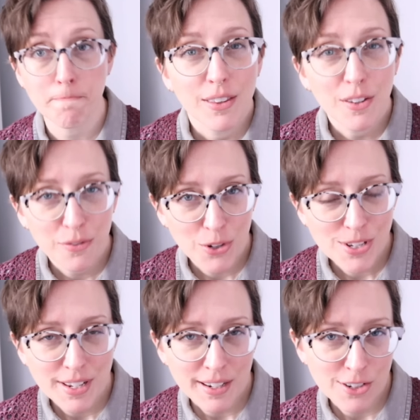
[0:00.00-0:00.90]
The
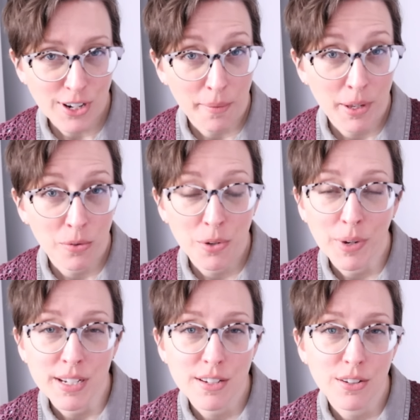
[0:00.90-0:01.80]
first knitting shop that we
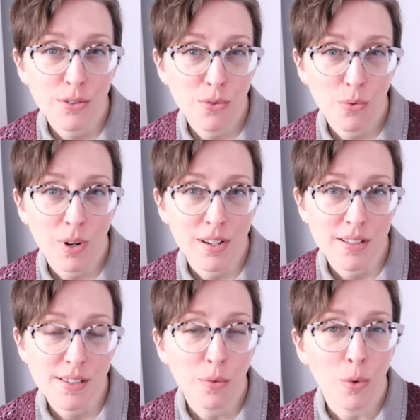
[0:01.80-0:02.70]
went to
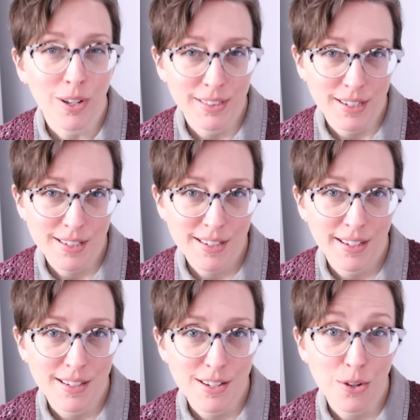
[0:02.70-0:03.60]
was Walnut
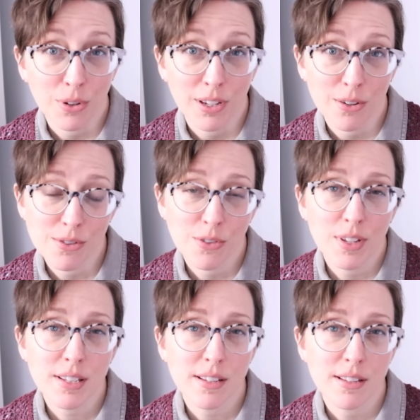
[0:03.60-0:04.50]
in Tokyo. So
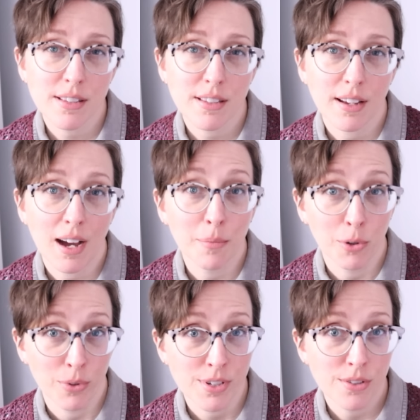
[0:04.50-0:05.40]
this is
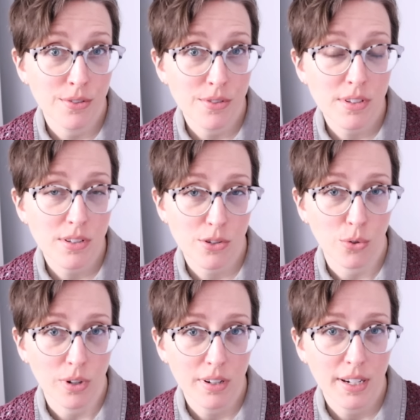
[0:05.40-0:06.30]
Amirisu's
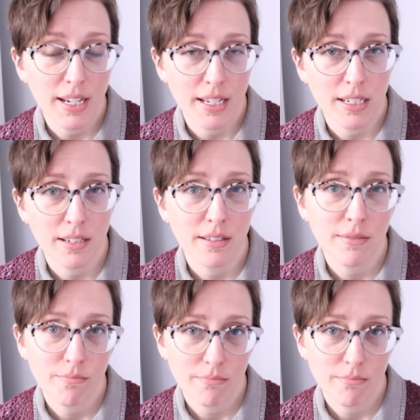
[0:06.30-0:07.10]
store in